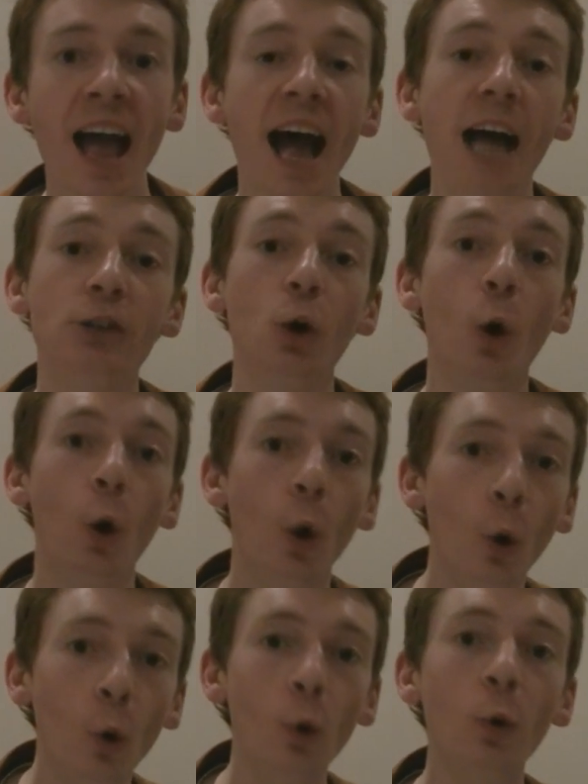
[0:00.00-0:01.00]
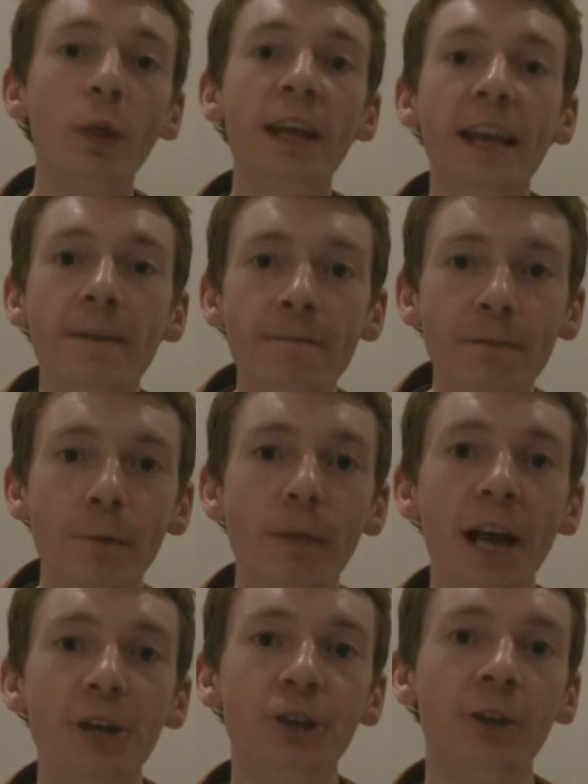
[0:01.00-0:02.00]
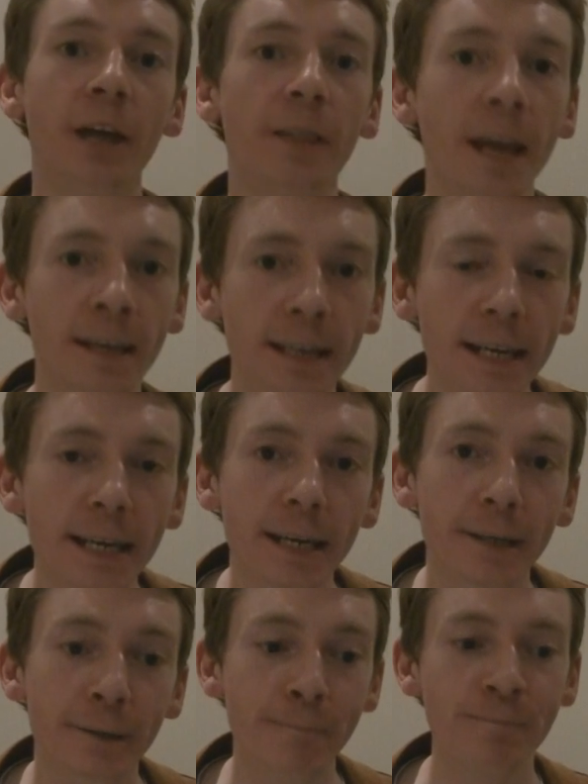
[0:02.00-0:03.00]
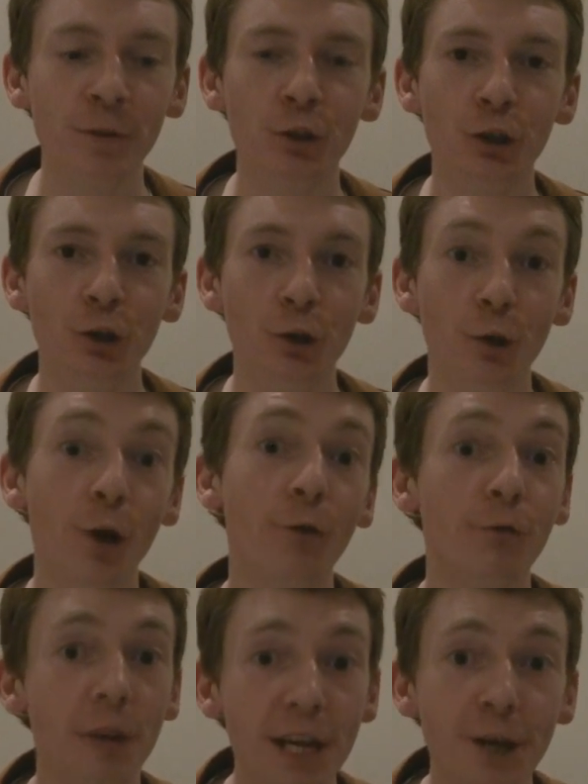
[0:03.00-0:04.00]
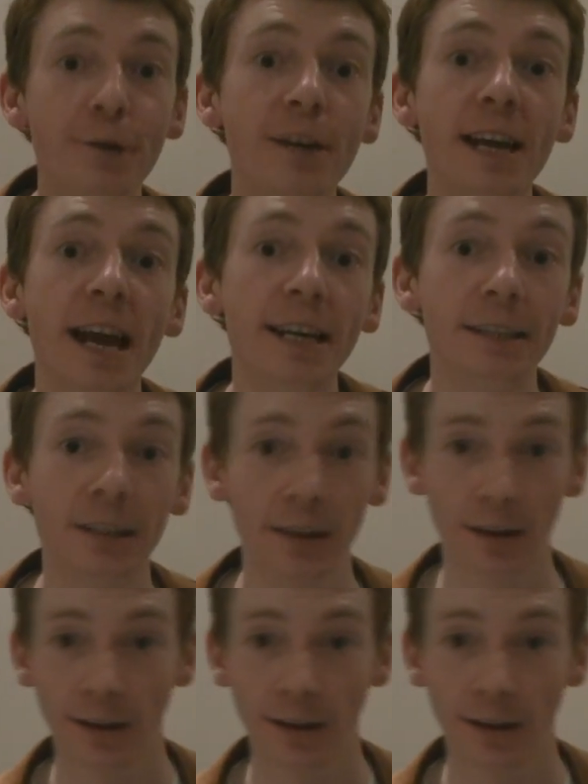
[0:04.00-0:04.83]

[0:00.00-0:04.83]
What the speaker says: has all the information that they need to recreate